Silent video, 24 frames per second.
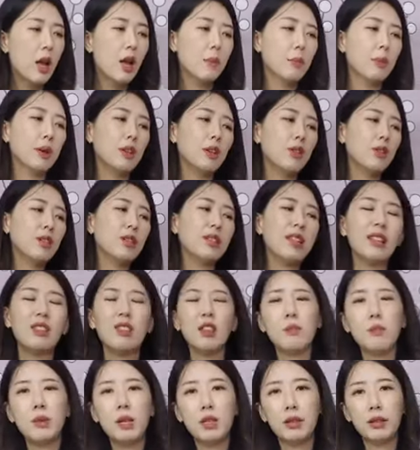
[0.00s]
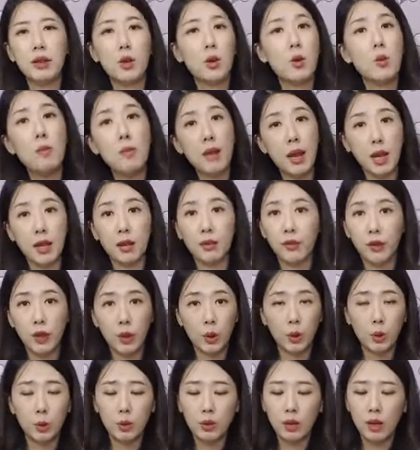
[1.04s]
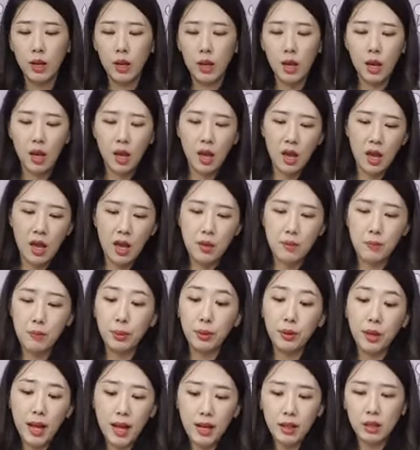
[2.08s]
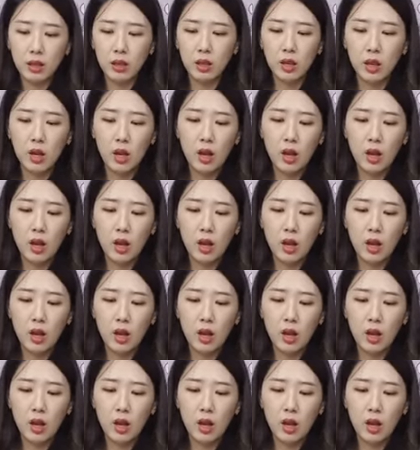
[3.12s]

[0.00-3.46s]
But nothing beats a homemade food. And plus,